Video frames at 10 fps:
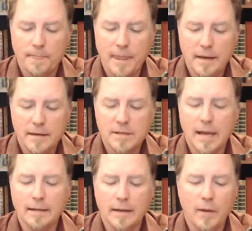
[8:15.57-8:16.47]

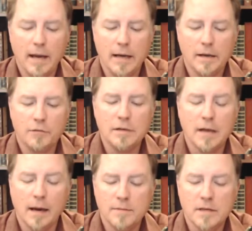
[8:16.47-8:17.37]
Stanley weighed three
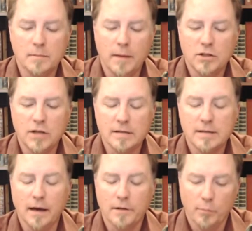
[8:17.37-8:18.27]
times as much as
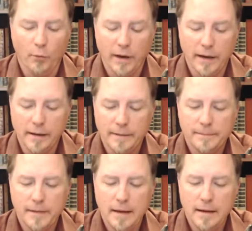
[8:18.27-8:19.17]
the other boy.
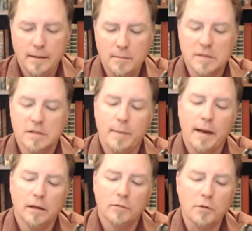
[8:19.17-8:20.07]
Mrs.
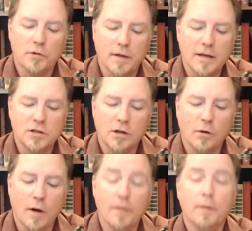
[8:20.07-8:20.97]
Bell wrote the ratio
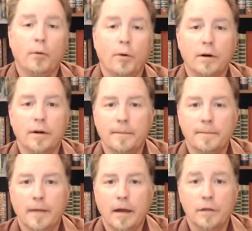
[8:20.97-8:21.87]
on the board
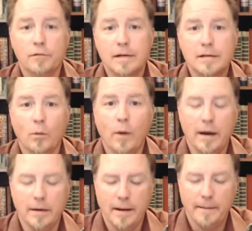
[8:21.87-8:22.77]
three to
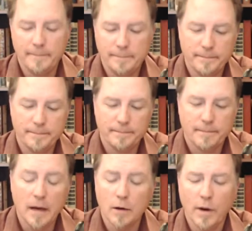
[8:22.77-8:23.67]
one,
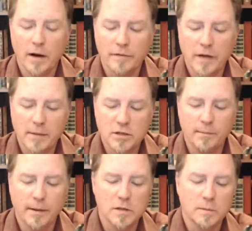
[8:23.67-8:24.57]
unaware of how much
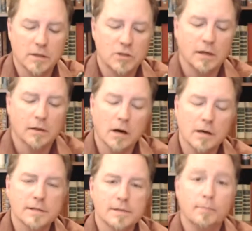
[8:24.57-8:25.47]
embarrassment she had
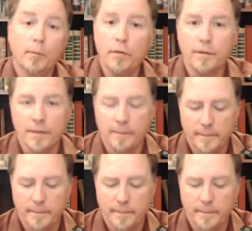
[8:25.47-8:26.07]
caused both of them.